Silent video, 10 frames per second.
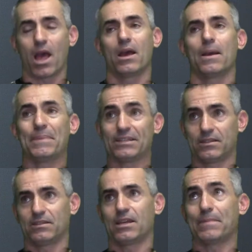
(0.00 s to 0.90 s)
hepat
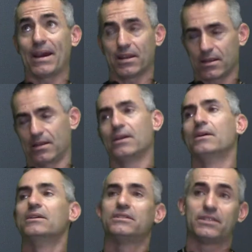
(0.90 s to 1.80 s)
hepatic
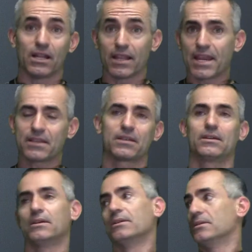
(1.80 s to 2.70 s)
stellate
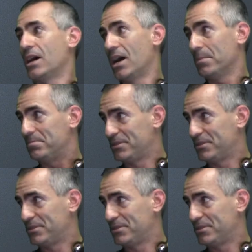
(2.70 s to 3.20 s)
Uh,